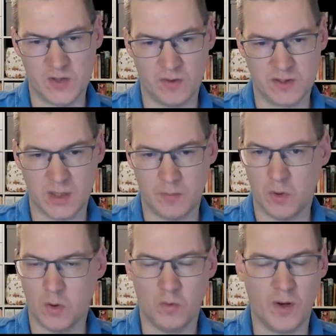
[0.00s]
for example,
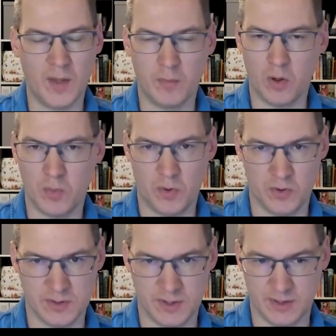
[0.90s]
or write blog
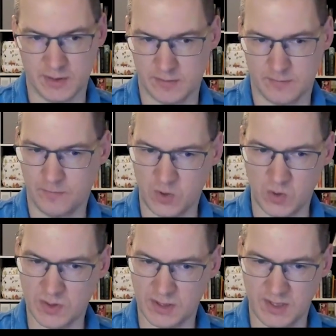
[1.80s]
postings
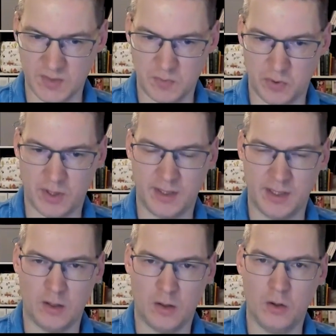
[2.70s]
using this product
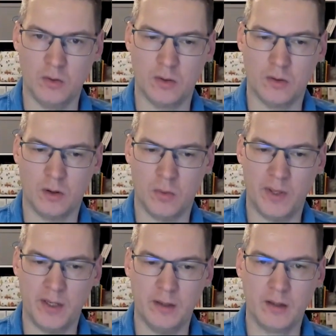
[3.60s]
data
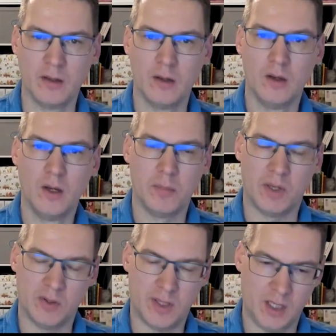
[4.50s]
already, but
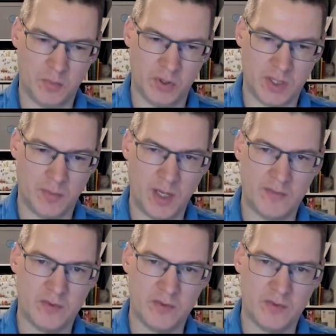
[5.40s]
you cannot put them live.